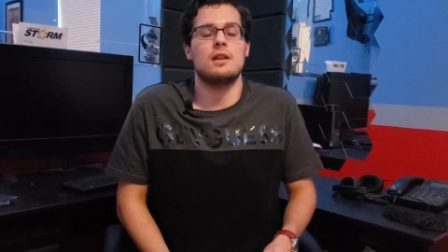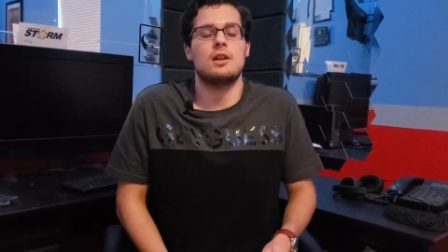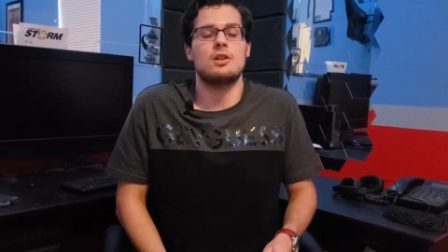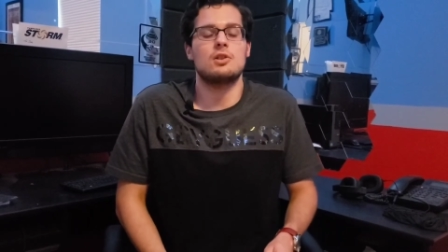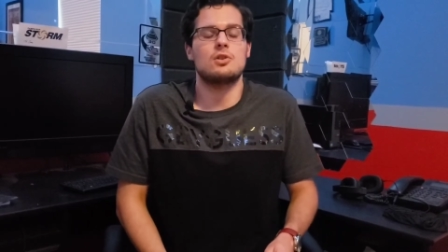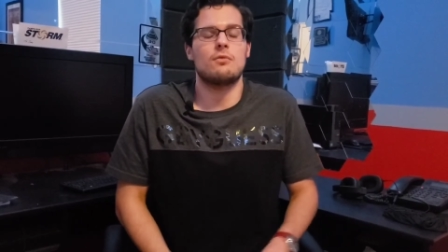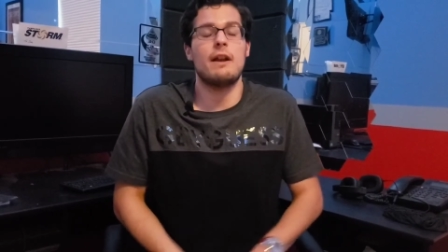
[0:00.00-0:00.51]
then
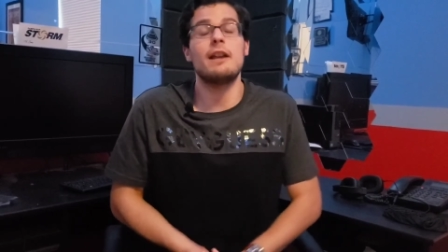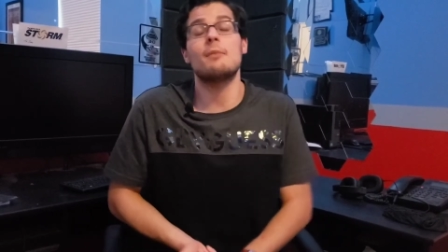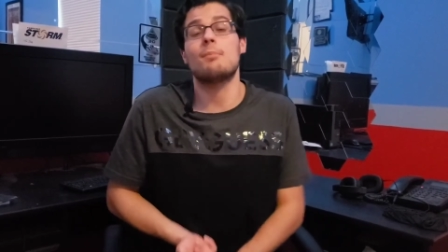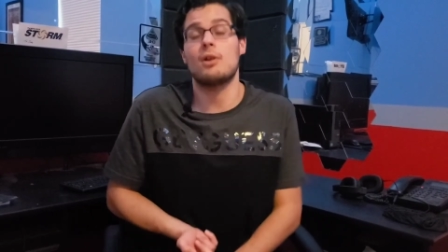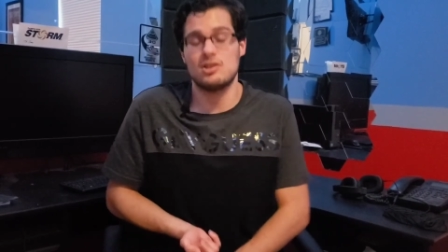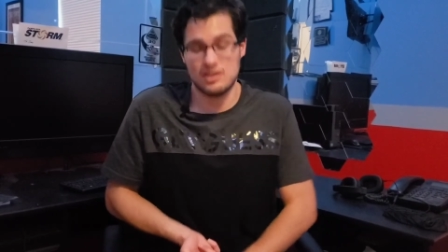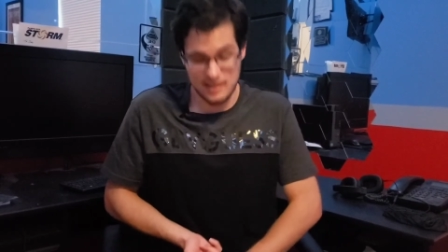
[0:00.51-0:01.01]
because it's a random
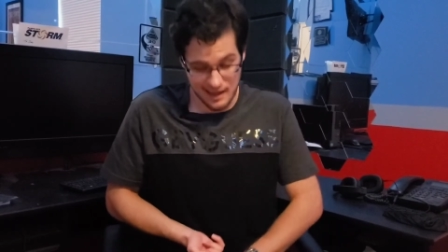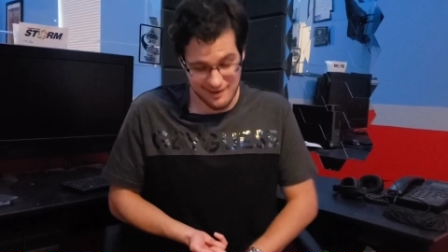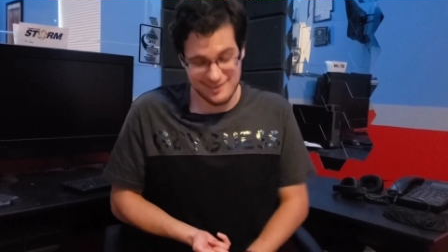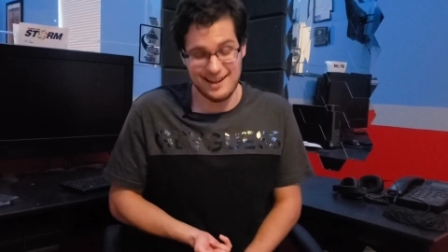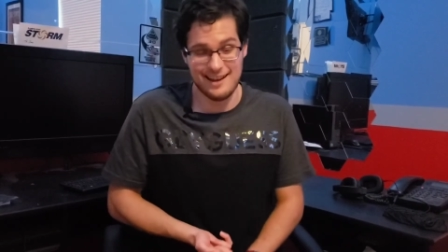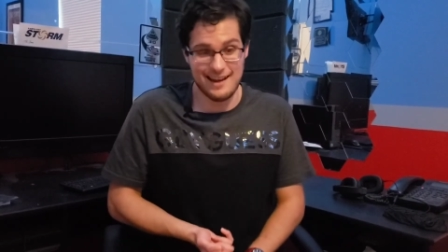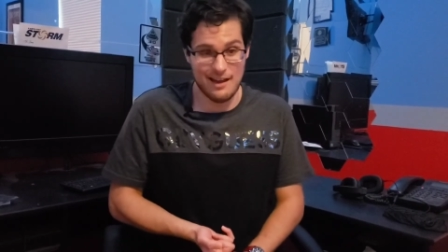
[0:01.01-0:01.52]
person's
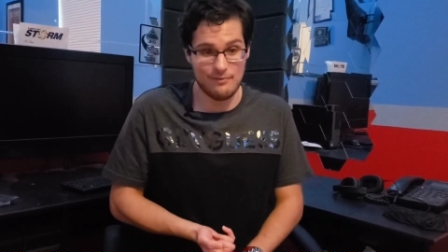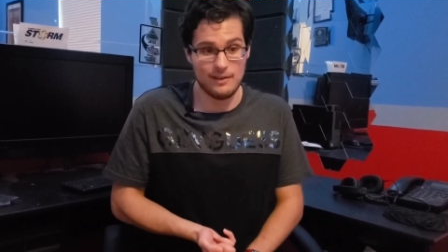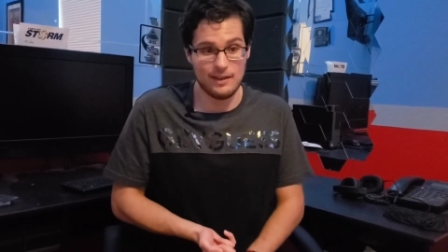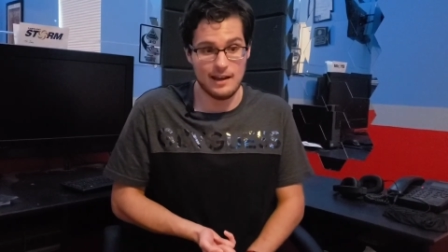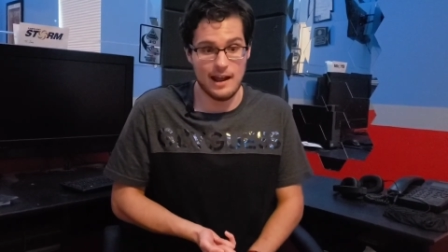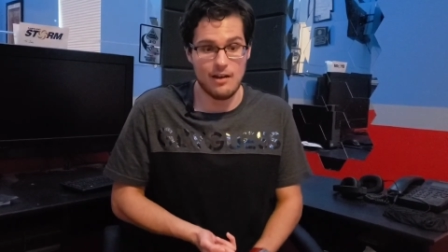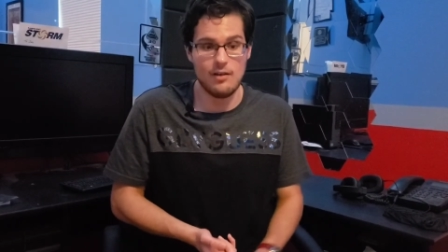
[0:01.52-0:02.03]
house that I now
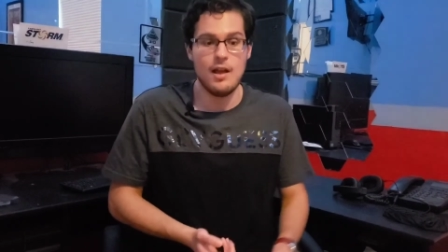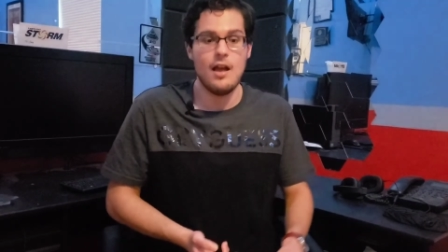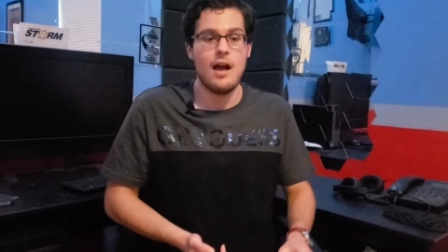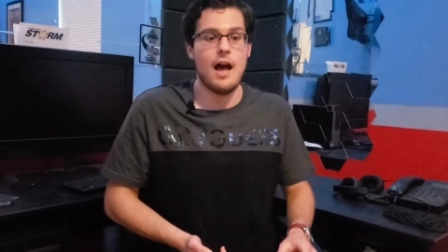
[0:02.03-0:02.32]
figured out.